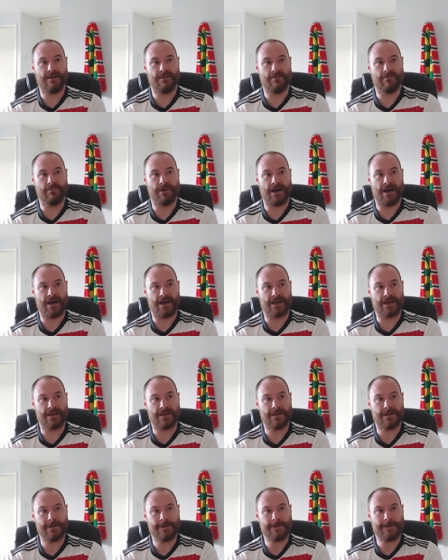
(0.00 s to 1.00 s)
my
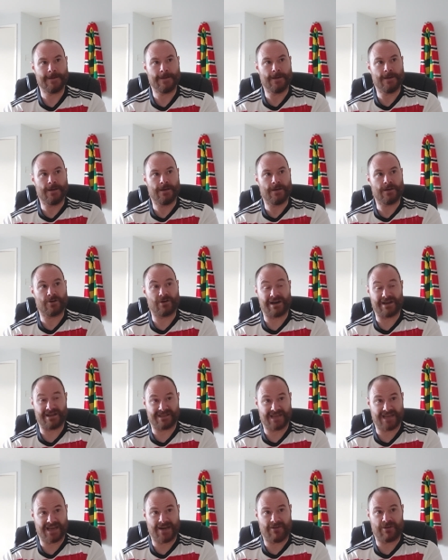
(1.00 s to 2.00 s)

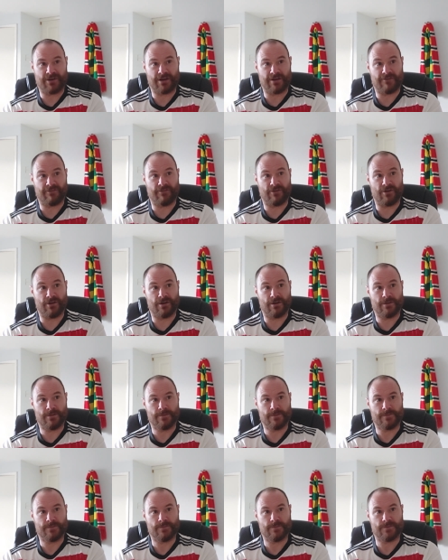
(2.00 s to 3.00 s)
criteria for
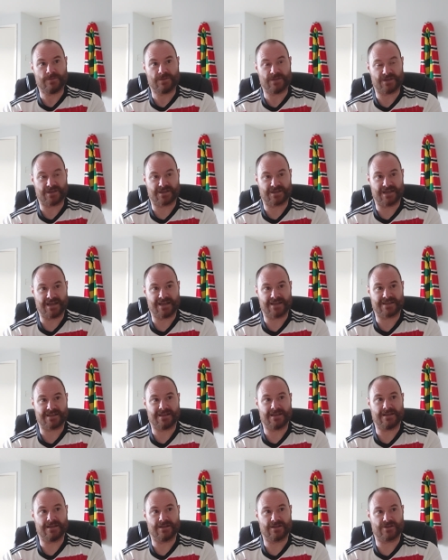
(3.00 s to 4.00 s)
success
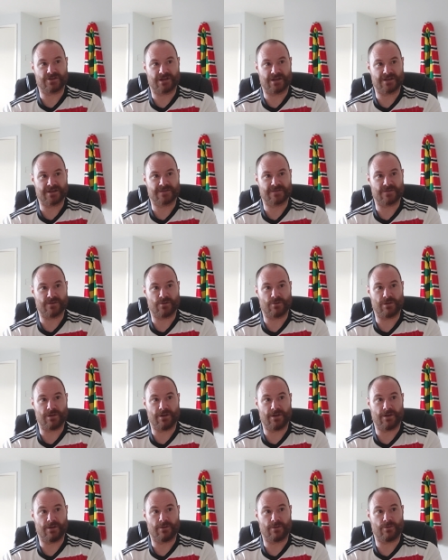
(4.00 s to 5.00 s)
in this transfer
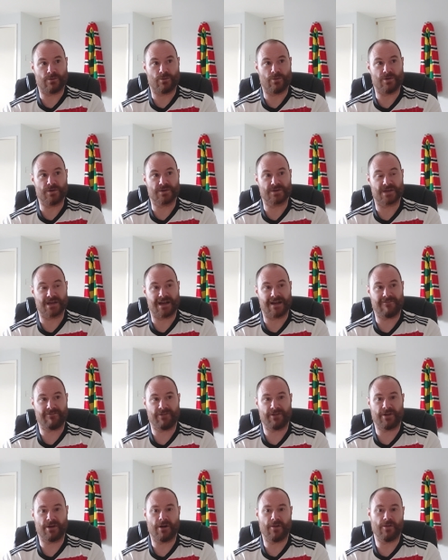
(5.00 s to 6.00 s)
window was, have
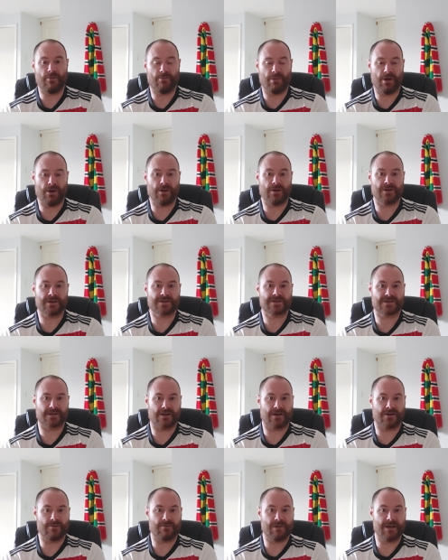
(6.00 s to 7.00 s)
they got the bollocks to
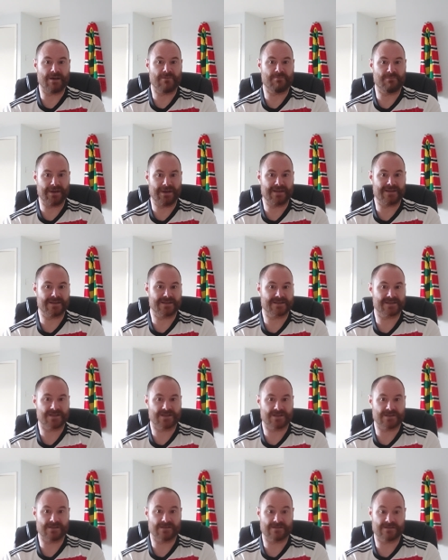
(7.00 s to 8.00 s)
go and make big
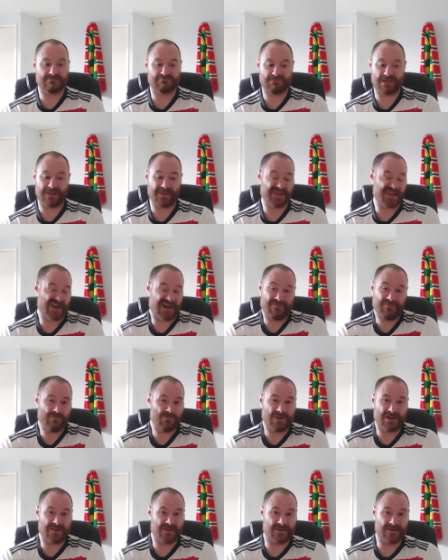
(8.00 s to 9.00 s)
decisions? And they haven't
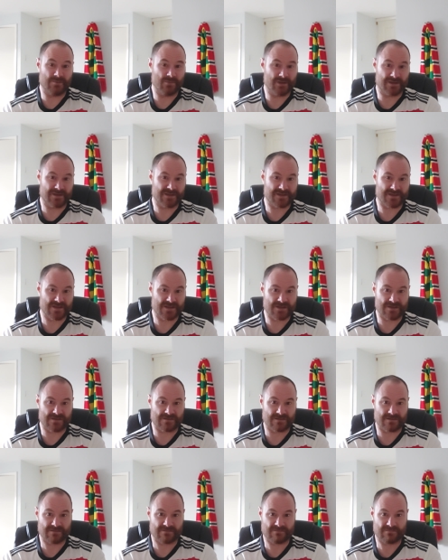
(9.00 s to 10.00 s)
made any big
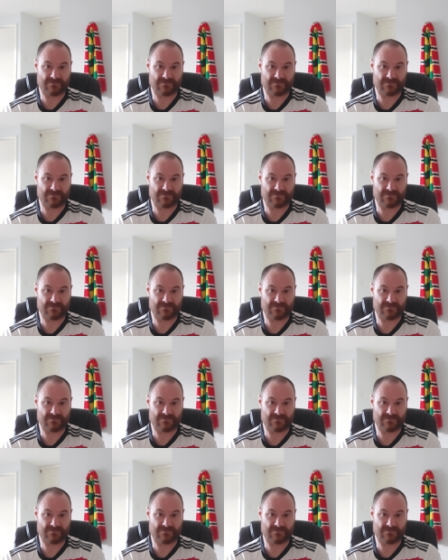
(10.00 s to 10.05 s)
decisions.